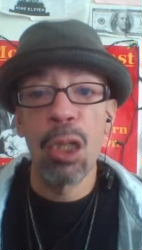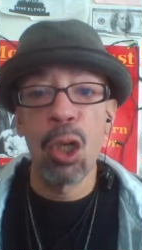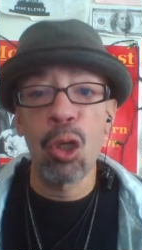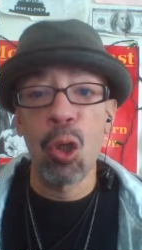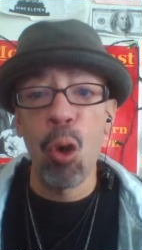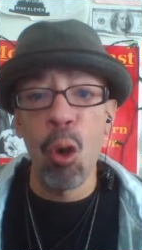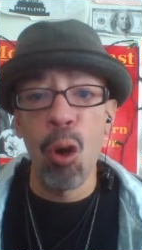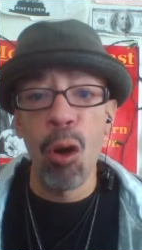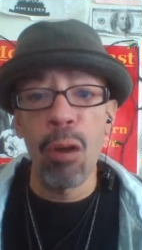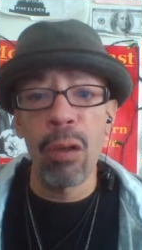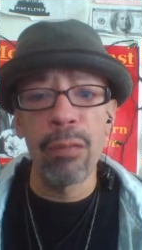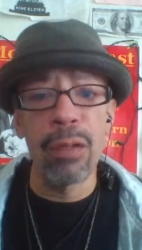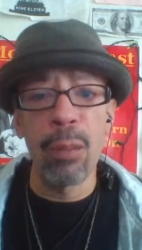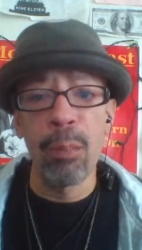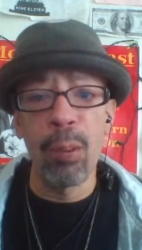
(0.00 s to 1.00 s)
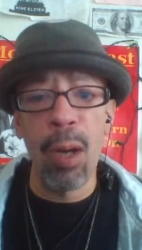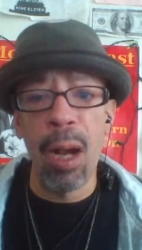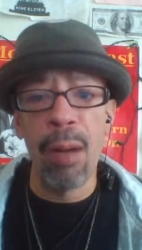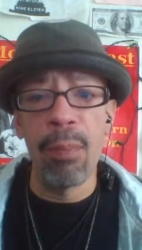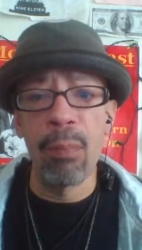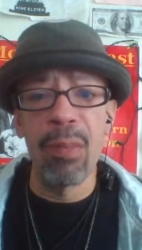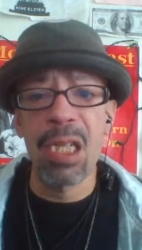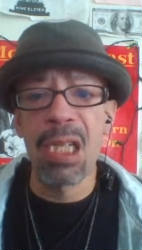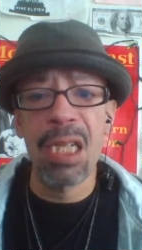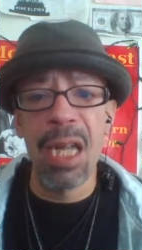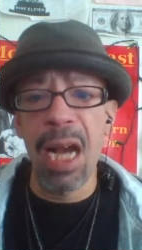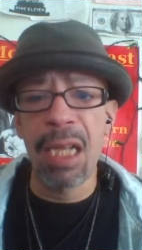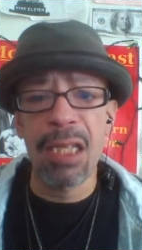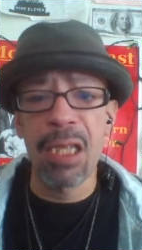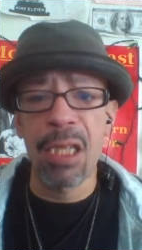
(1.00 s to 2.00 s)
The core of the problem is
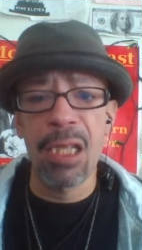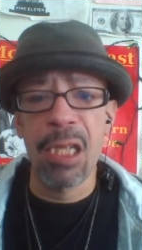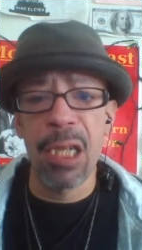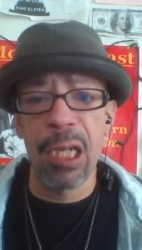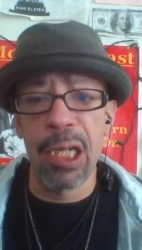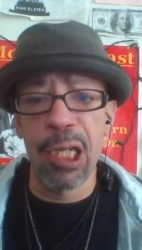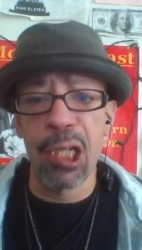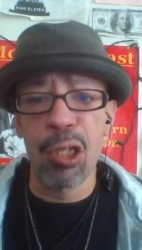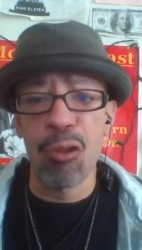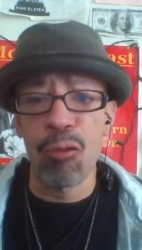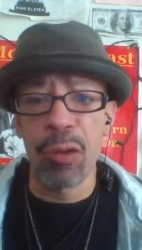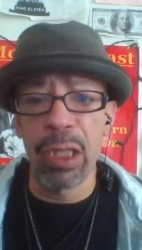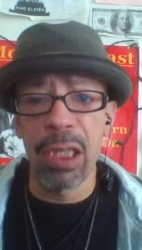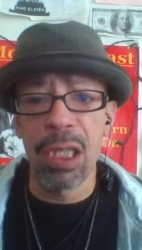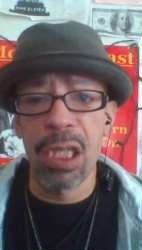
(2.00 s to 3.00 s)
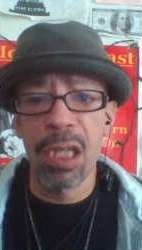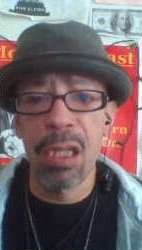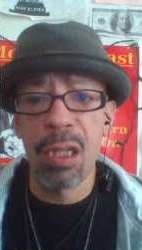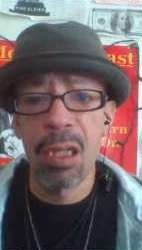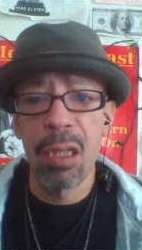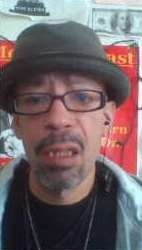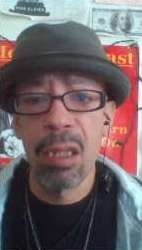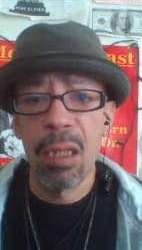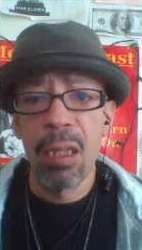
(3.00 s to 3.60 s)
not the city streets.